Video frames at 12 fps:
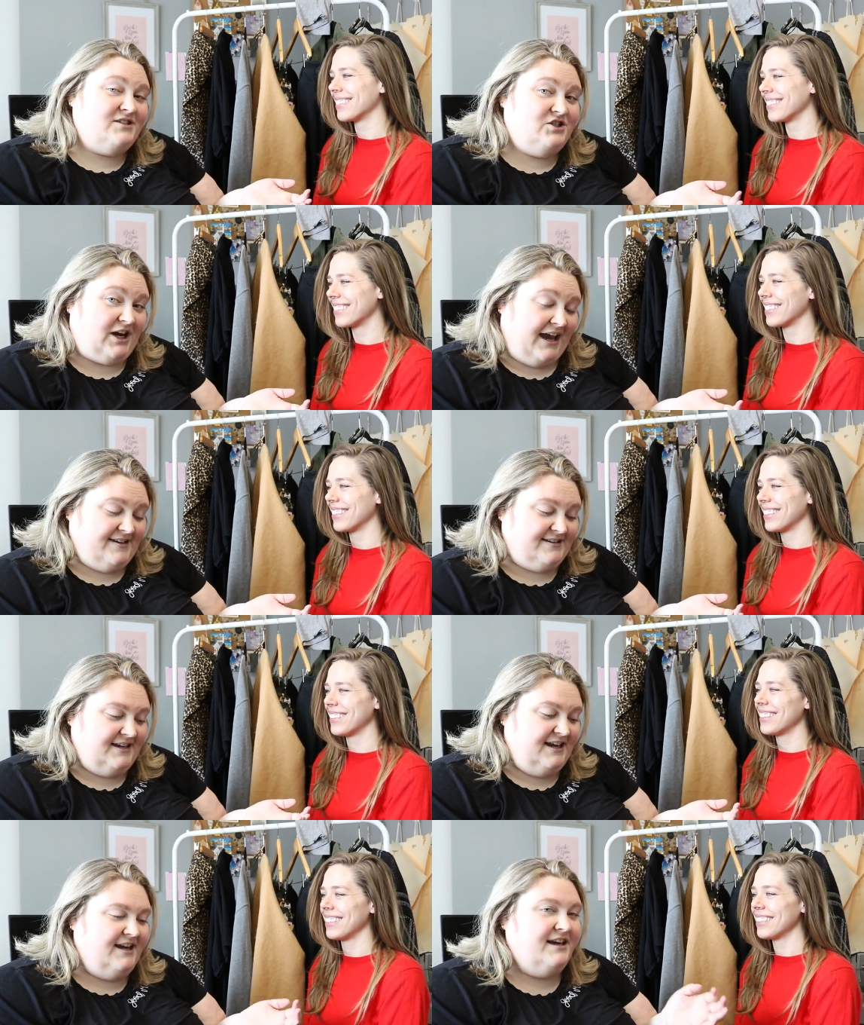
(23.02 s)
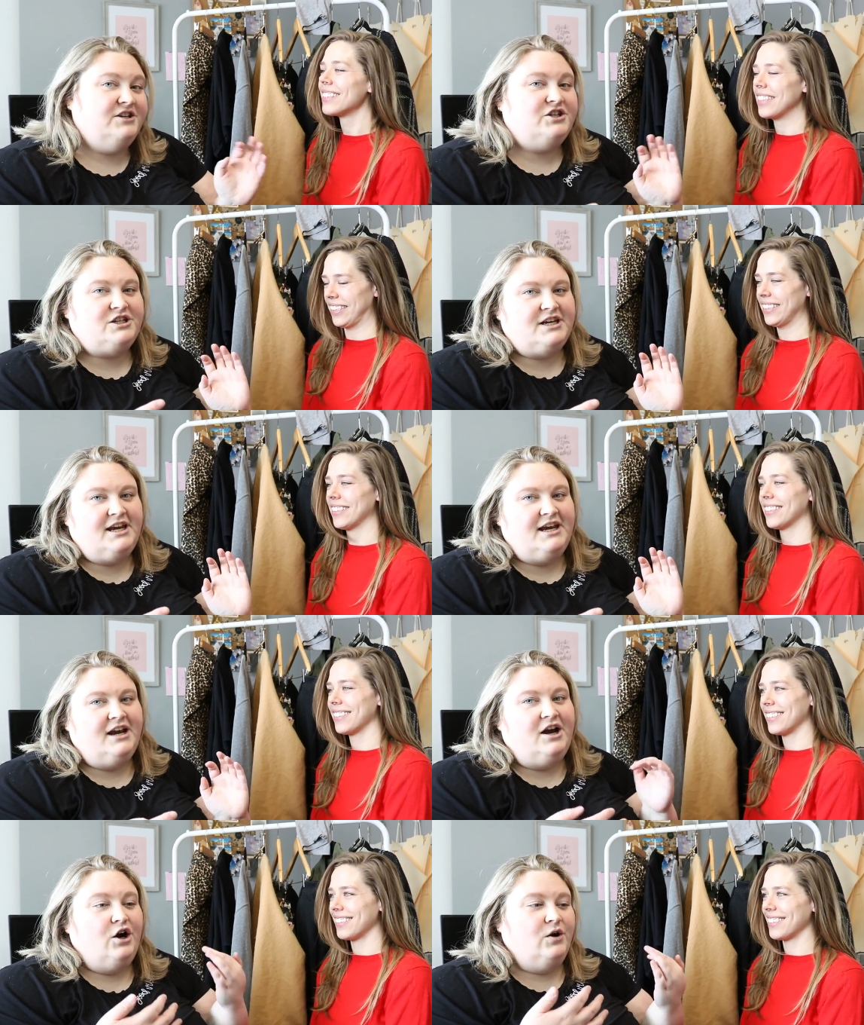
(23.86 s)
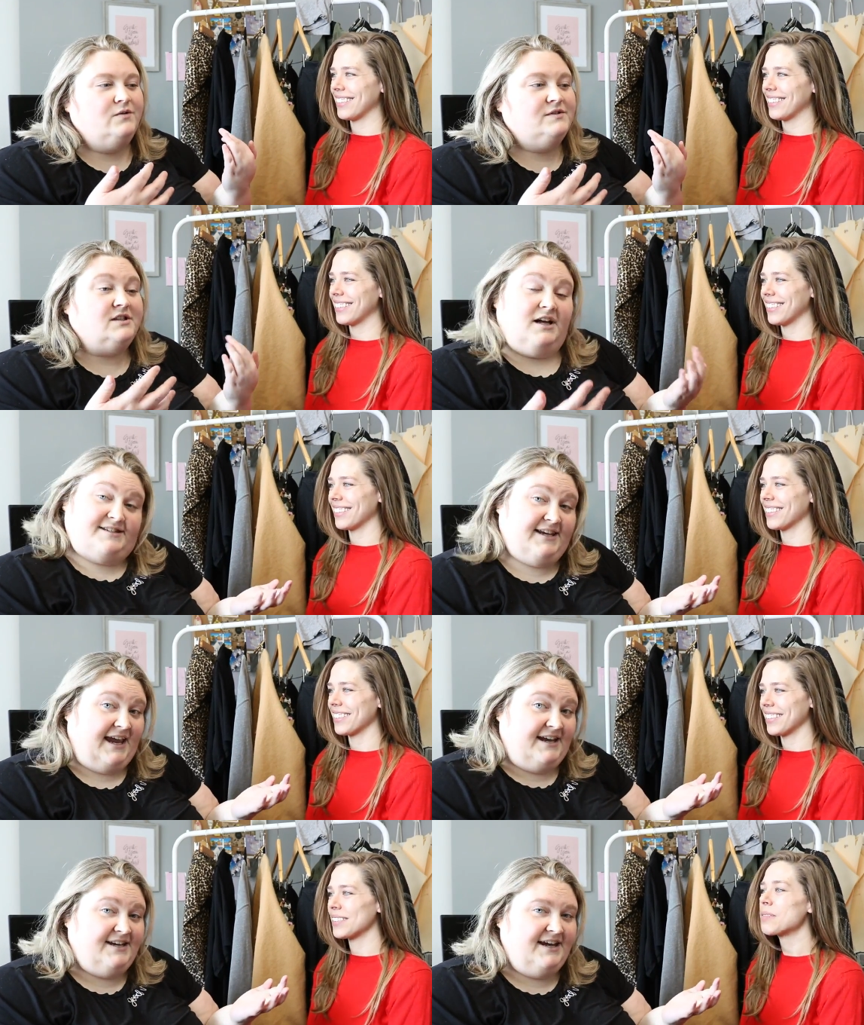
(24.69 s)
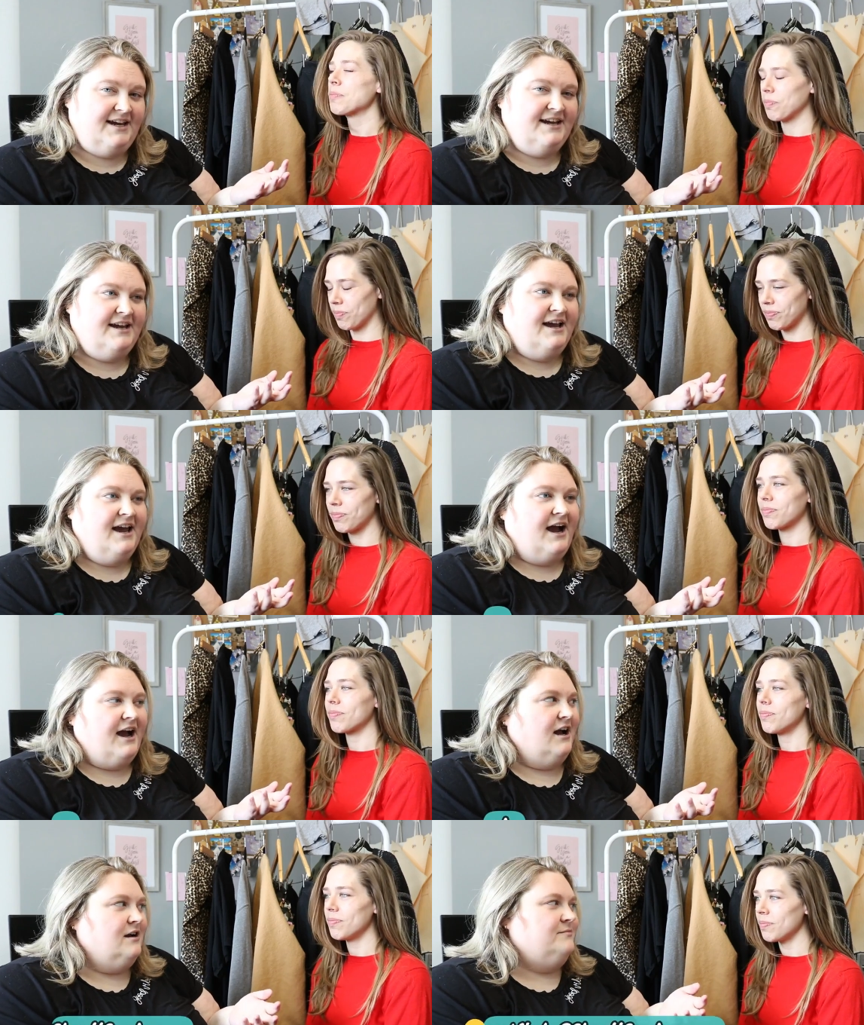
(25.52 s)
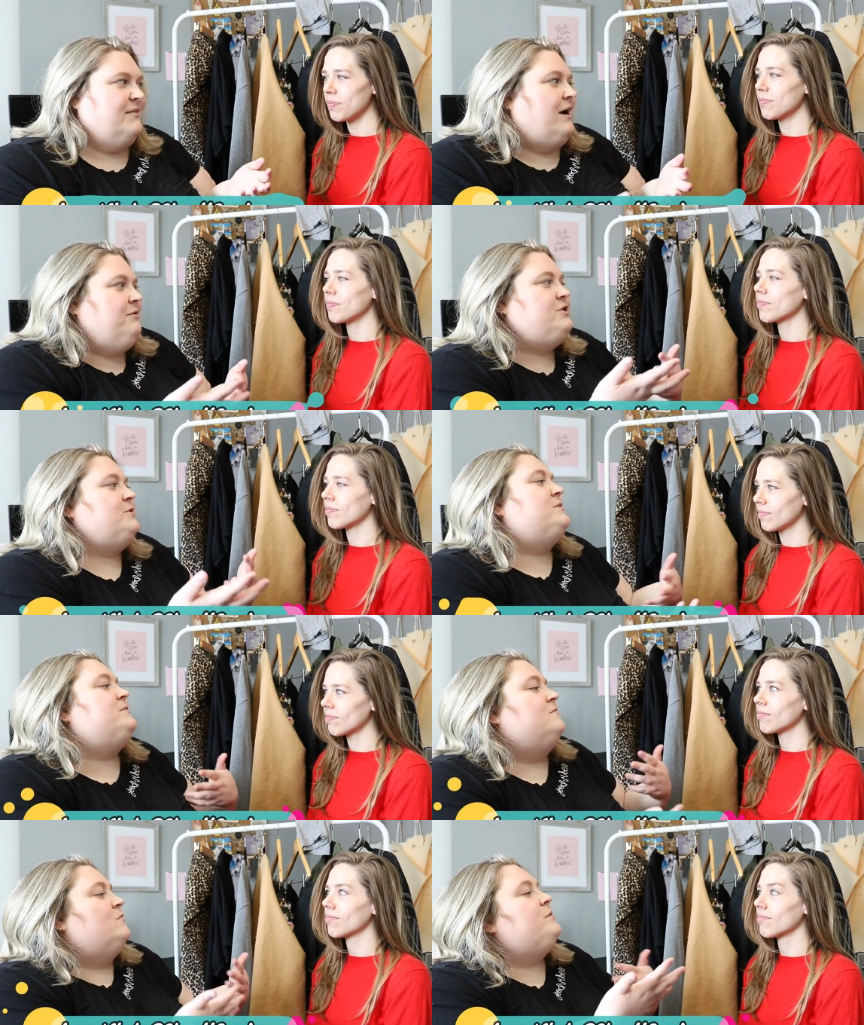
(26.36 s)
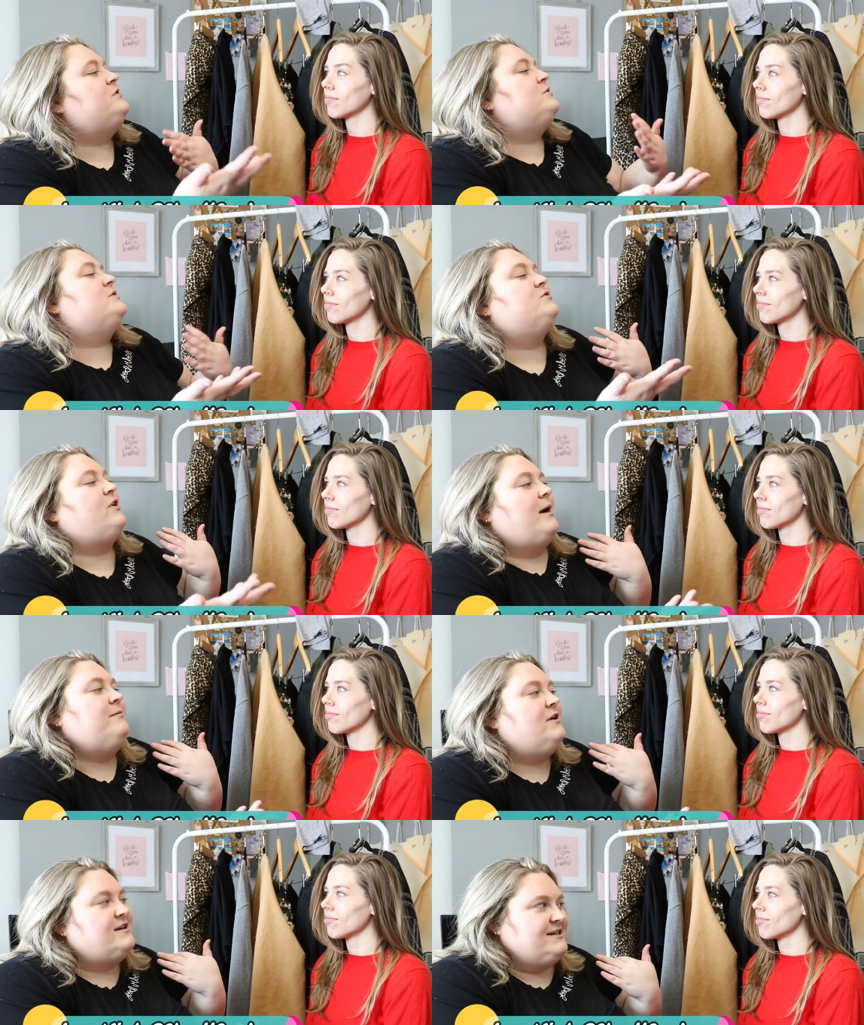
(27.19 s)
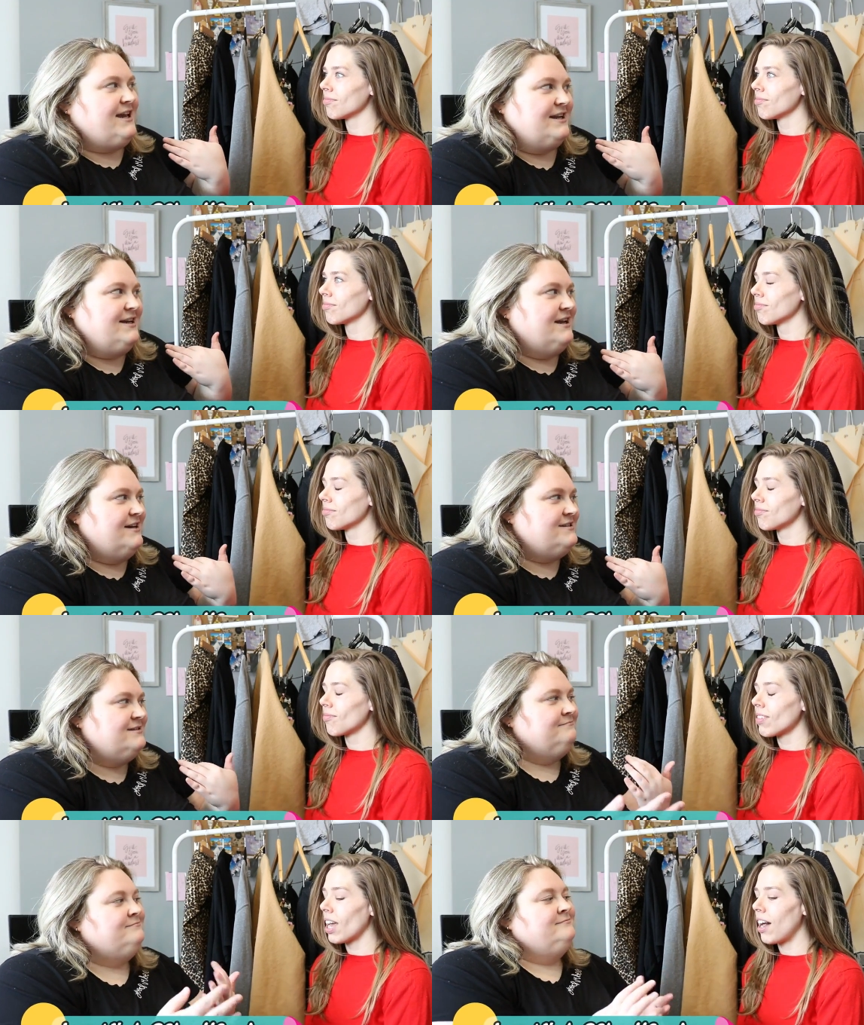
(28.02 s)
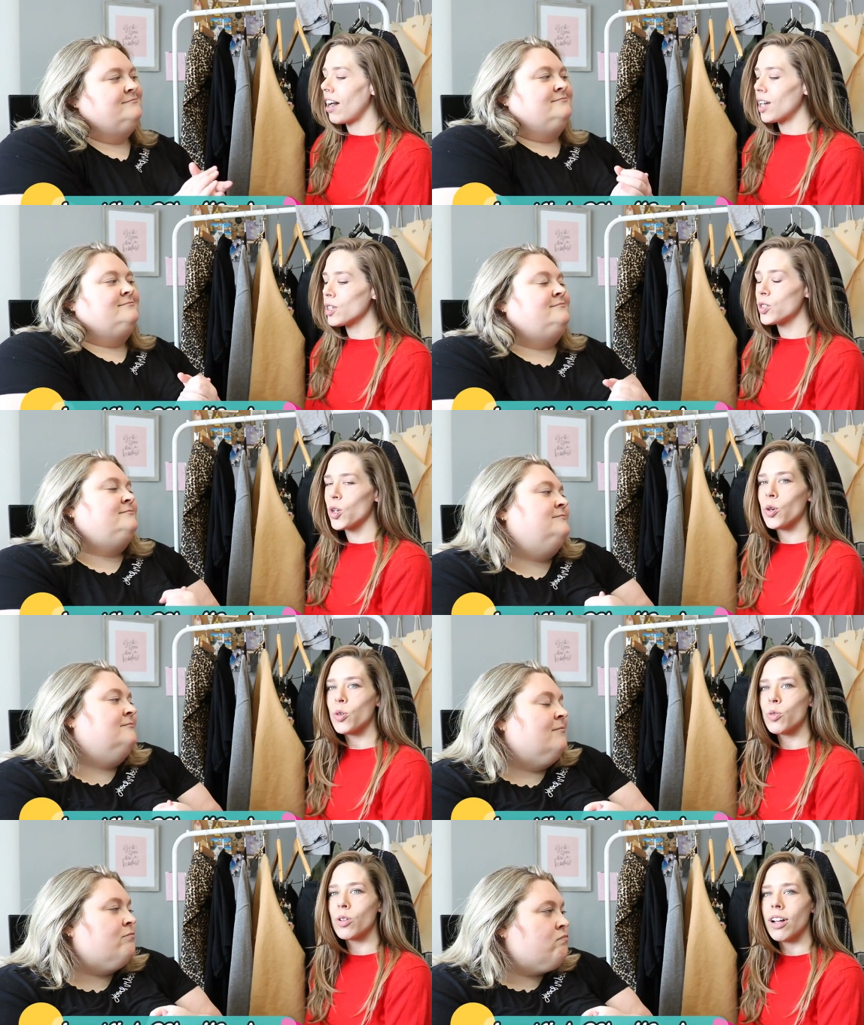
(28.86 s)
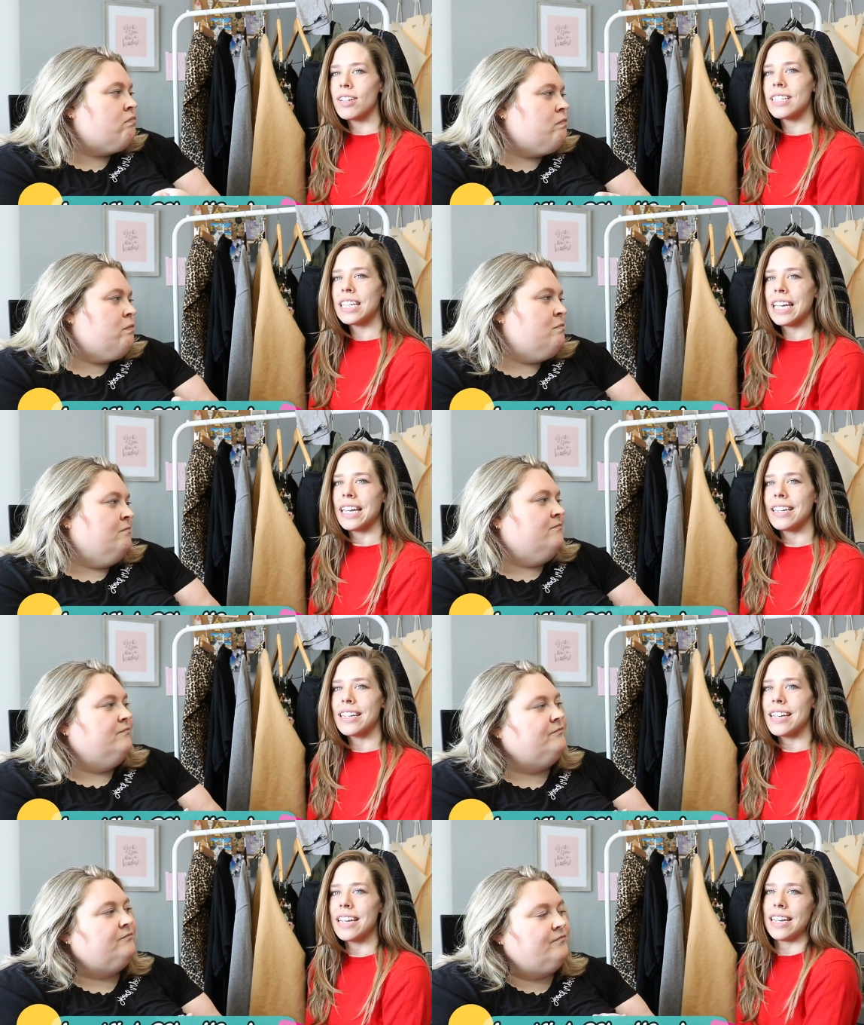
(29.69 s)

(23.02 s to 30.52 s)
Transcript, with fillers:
Speaker 1: is Jesse. She owns Closet Candy. Um, how would you, what would you describe Closet Candy as?
Speaker 2: Uh, so Closet Candy